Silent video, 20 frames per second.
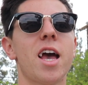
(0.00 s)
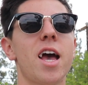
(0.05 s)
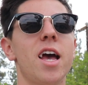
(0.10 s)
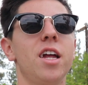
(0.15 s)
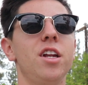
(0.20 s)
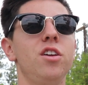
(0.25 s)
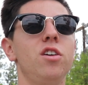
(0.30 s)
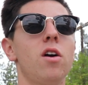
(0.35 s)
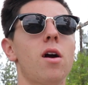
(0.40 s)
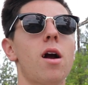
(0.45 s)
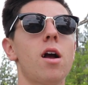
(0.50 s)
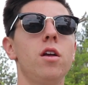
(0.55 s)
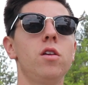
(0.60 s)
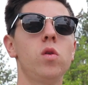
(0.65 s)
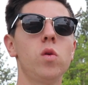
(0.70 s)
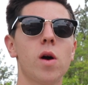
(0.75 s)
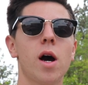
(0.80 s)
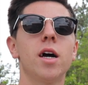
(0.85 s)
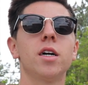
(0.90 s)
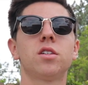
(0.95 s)
and you, are,
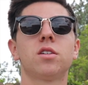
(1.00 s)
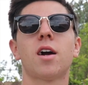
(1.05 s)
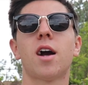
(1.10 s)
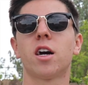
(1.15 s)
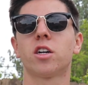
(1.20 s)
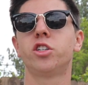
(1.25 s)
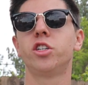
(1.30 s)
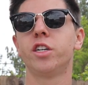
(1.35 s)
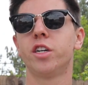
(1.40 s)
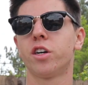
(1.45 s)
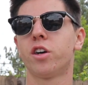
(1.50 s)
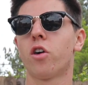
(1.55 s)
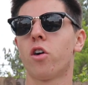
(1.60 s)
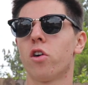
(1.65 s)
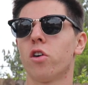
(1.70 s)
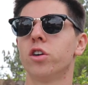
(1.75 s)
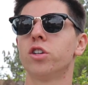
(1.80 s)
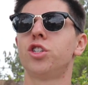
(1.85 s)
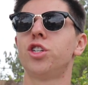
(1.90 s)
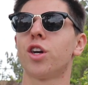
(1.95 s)
you guys are actually
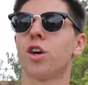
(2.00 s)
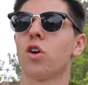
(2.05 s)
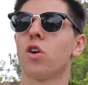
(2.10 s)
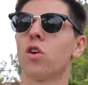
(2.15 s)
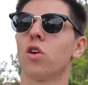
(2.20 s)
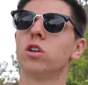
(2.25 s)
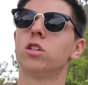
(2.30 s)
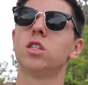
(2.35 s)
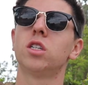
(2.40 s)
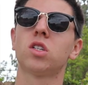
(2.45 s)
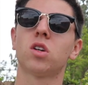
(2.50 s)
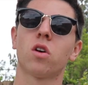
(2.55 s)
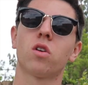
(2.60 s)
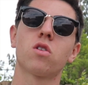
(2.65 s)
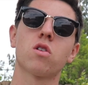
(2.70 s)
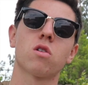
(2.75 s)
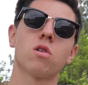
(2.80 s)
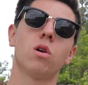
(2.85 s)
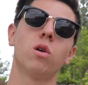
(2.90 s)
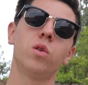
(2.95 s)
encouraging her to
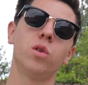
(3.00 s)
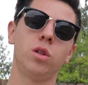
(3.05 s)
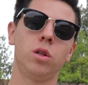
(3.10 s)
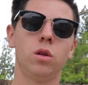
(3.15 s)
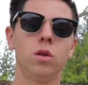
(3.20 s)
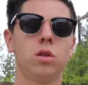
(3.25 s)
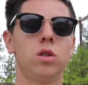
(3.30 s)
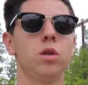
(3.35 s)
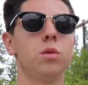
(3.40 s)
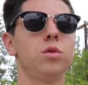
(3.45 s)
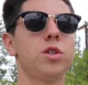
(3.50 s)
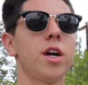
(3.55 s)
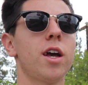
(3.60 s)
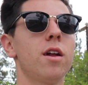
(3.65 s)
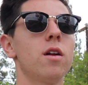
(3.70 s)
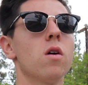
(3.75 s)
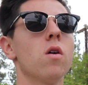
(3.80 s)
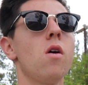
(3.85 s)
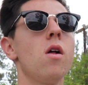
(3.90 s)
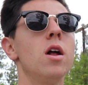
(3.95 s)
start her own YouTube
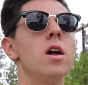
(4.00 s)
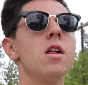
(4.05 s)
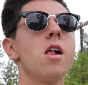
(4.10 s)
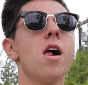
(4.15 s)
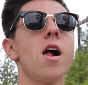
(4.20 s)
channel.